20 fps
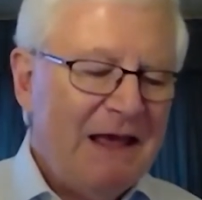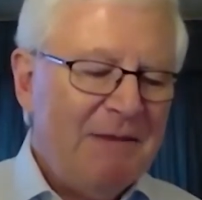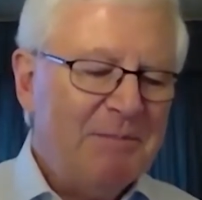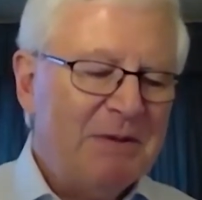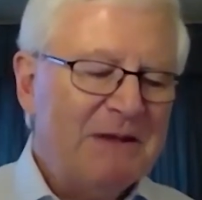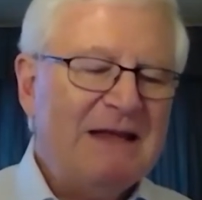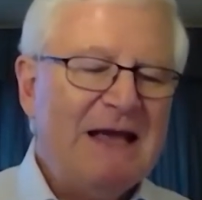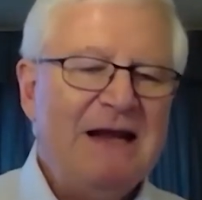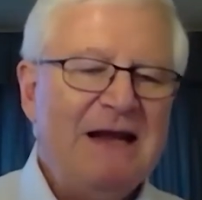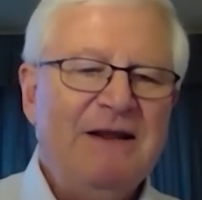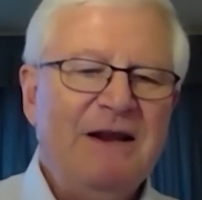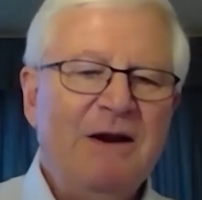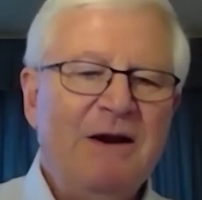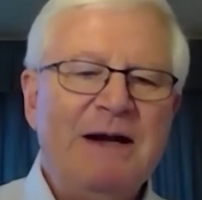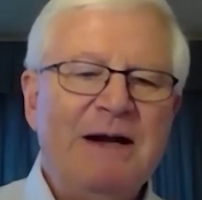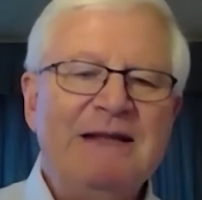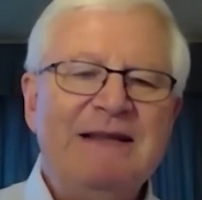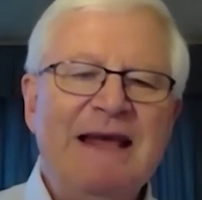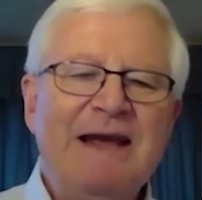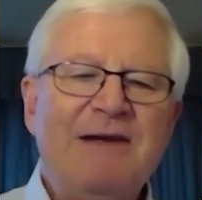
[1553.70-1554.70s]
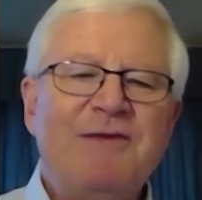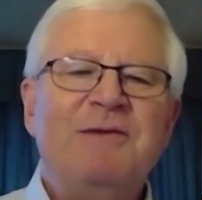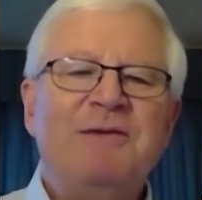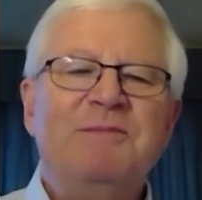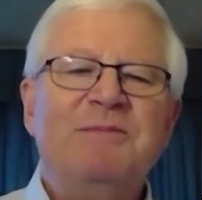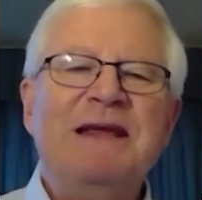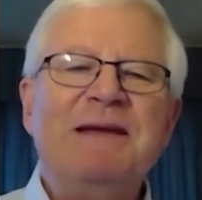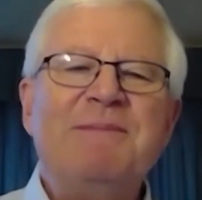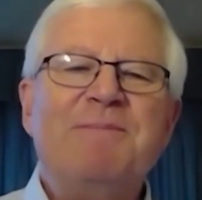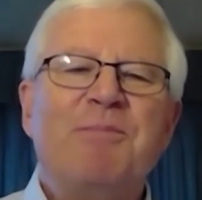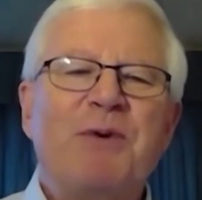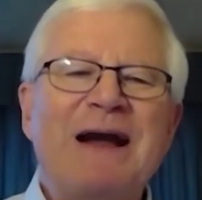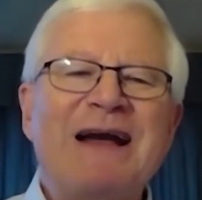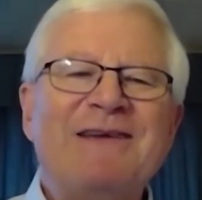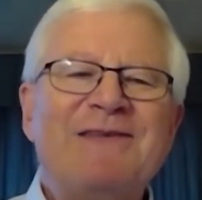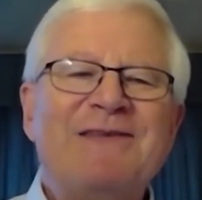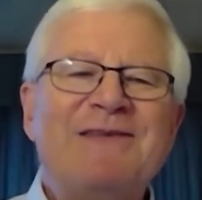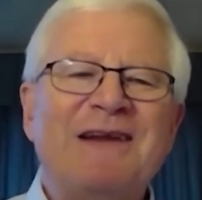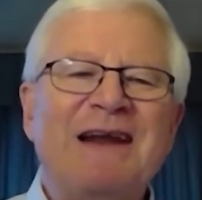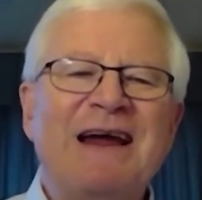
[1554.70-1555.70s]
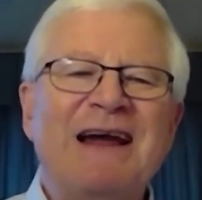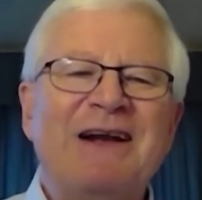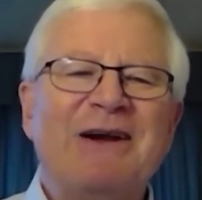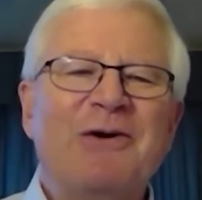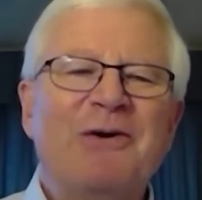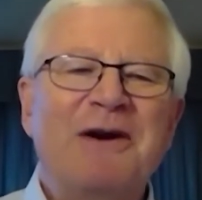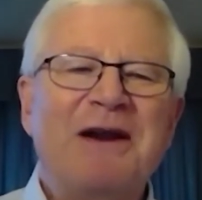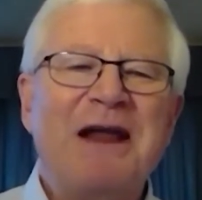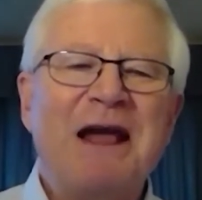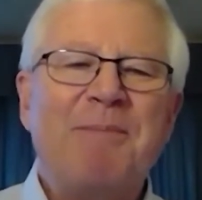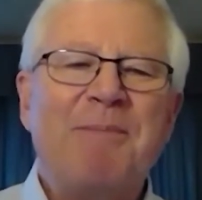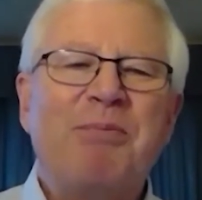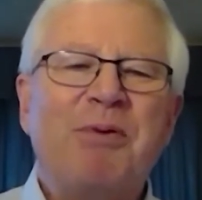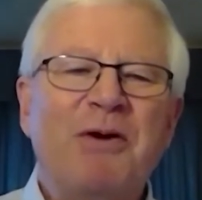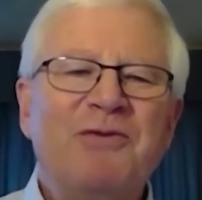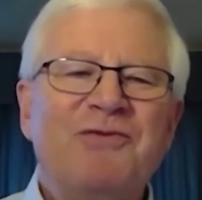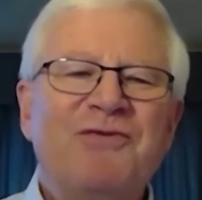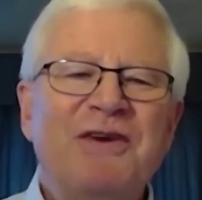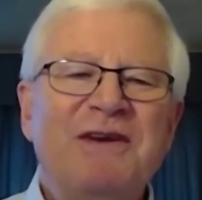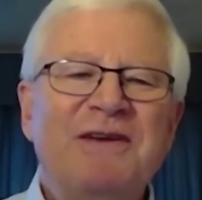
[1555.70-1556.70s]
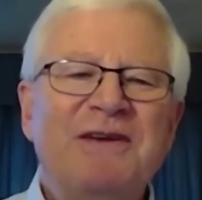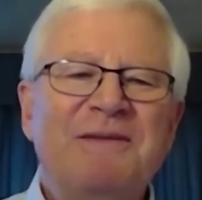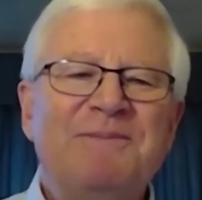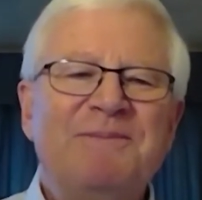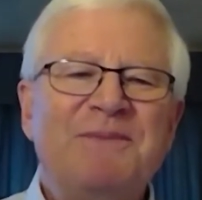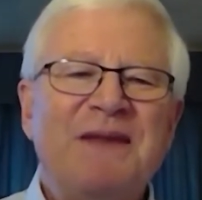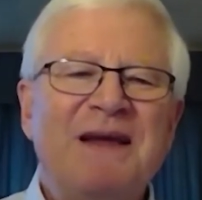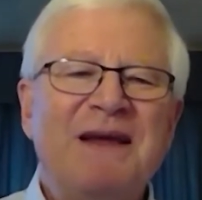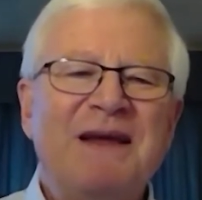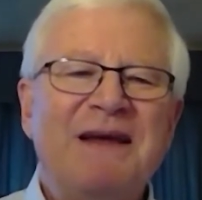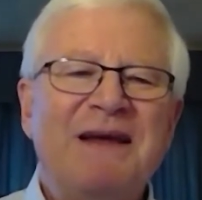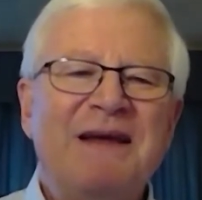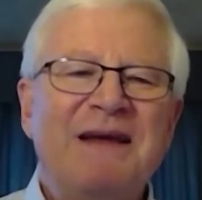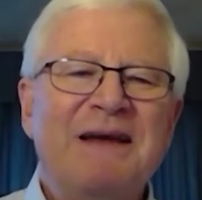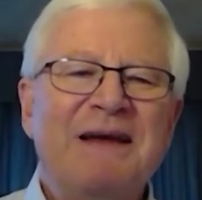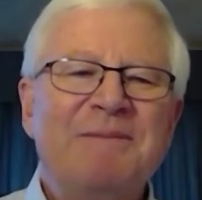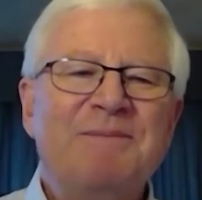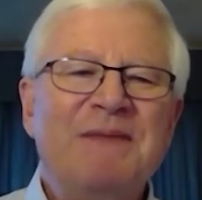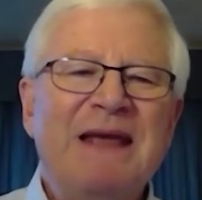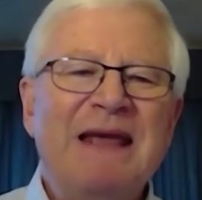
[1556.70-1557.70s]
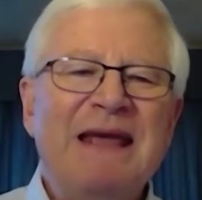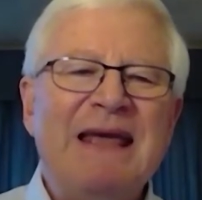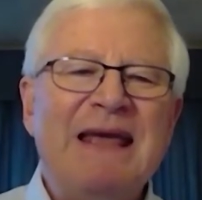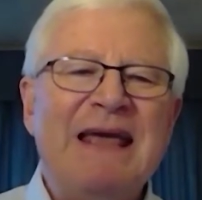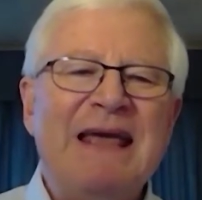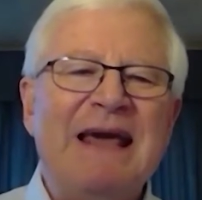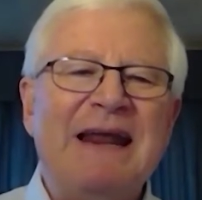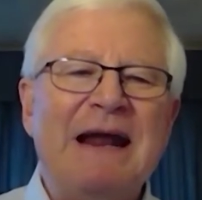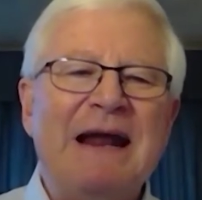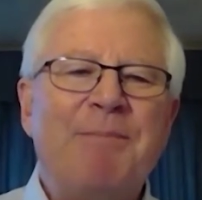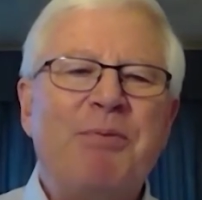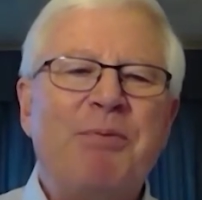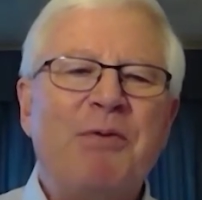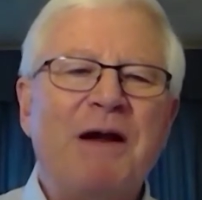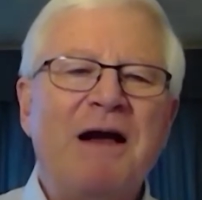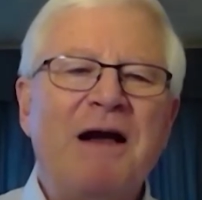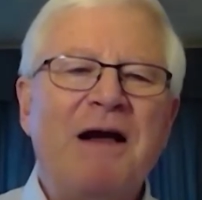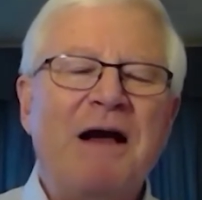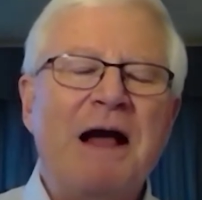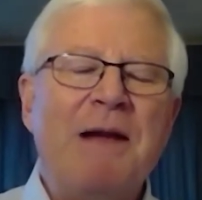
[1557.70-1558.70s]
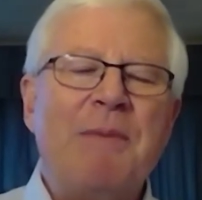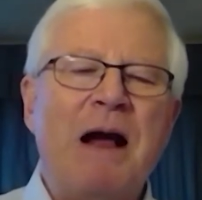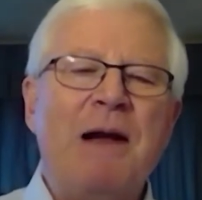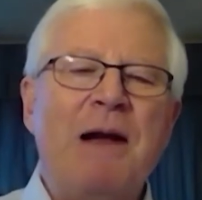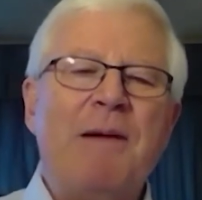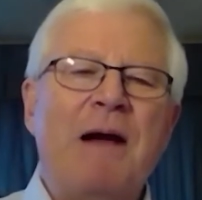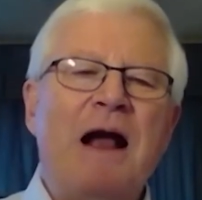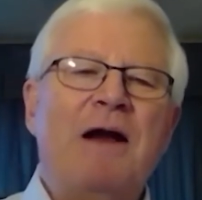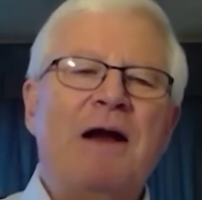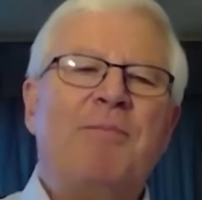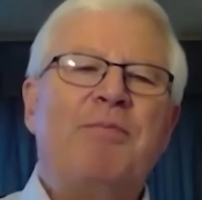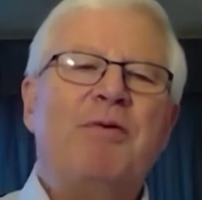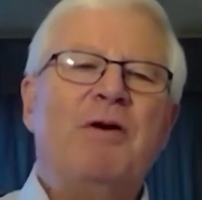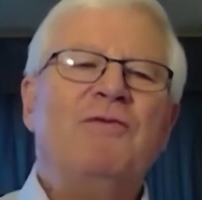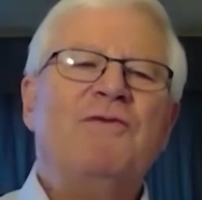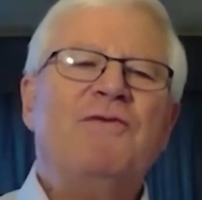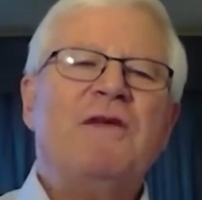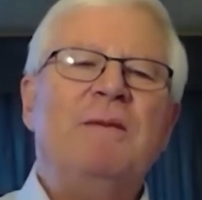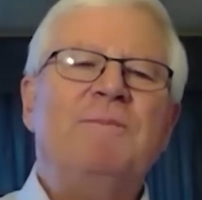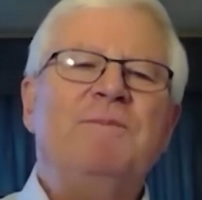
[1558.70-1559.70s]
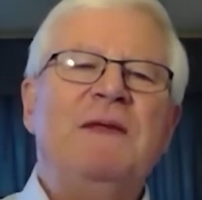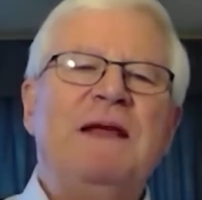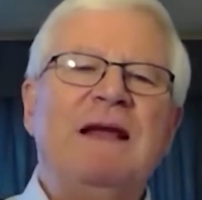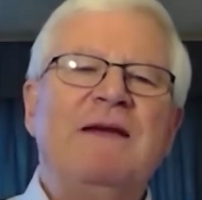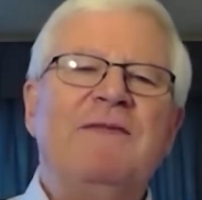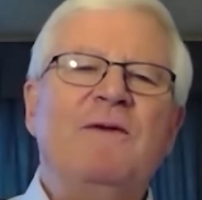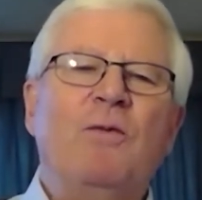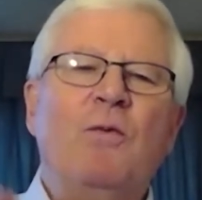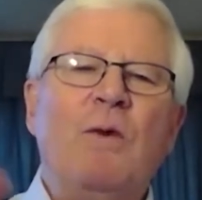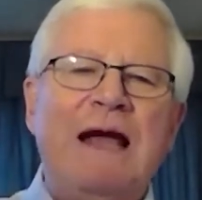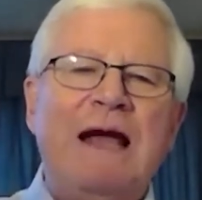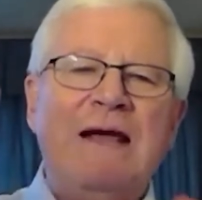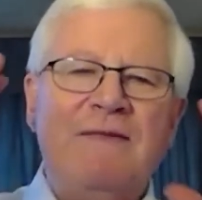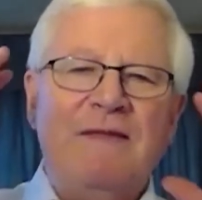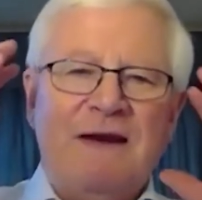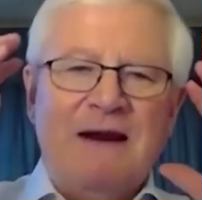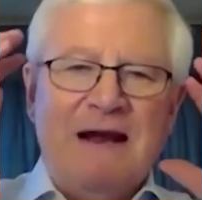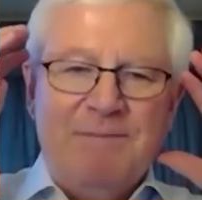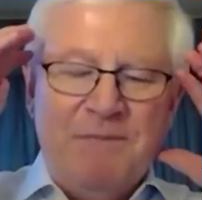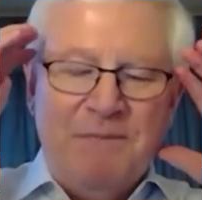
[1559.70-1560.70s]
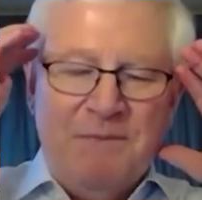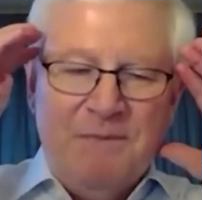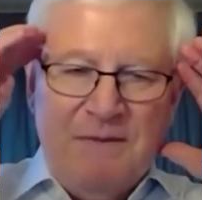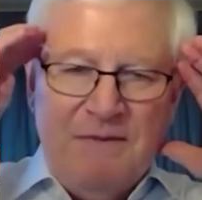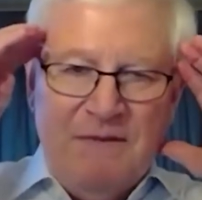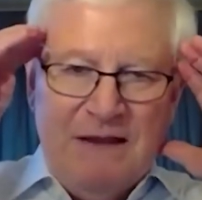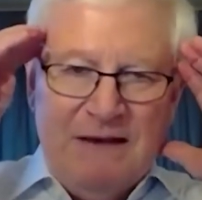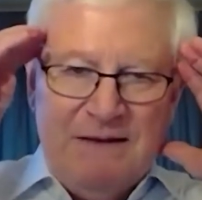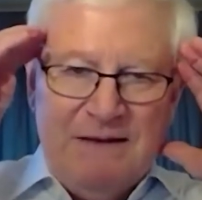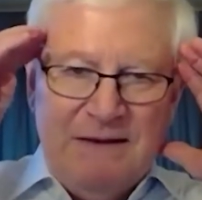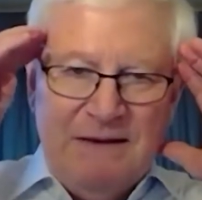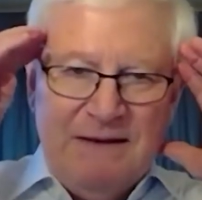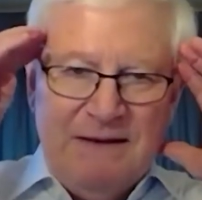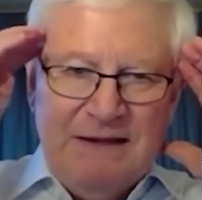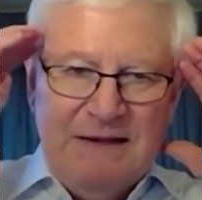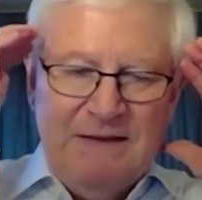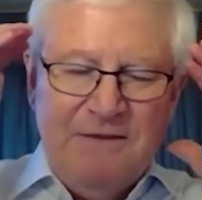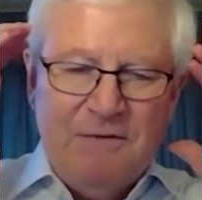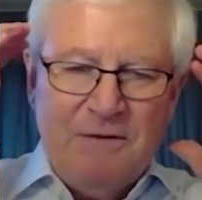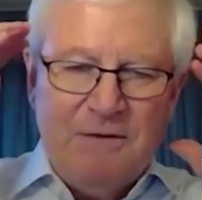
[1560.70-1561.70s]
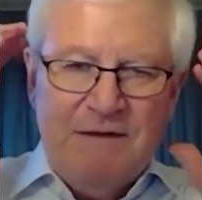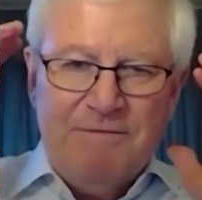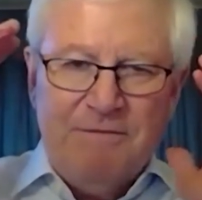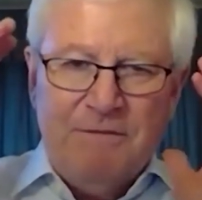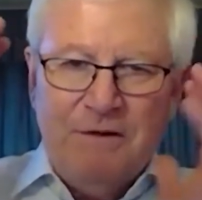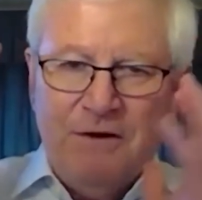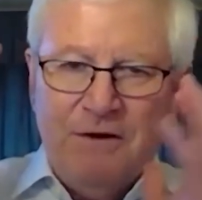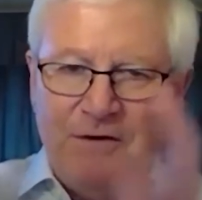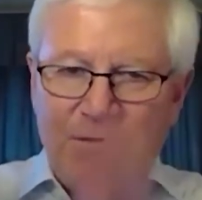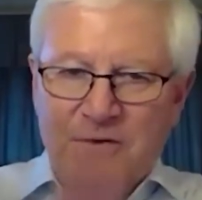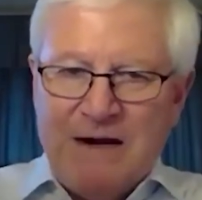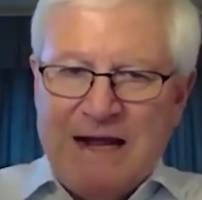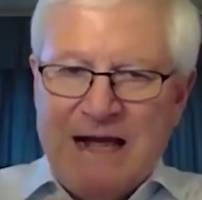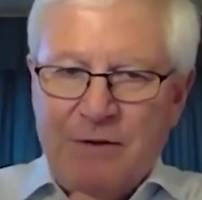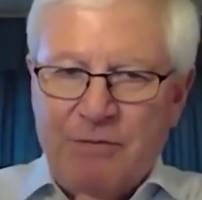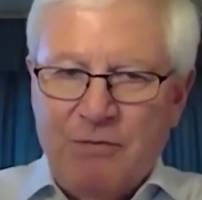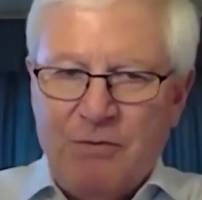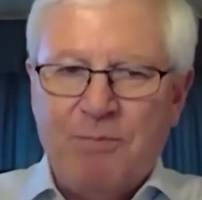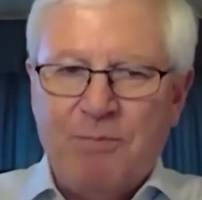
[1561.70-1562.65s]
But then, you know, I take some deep breaths and I go and I approach it. Um, and I, I, I approach something in the way that I that uh, either I've learned how to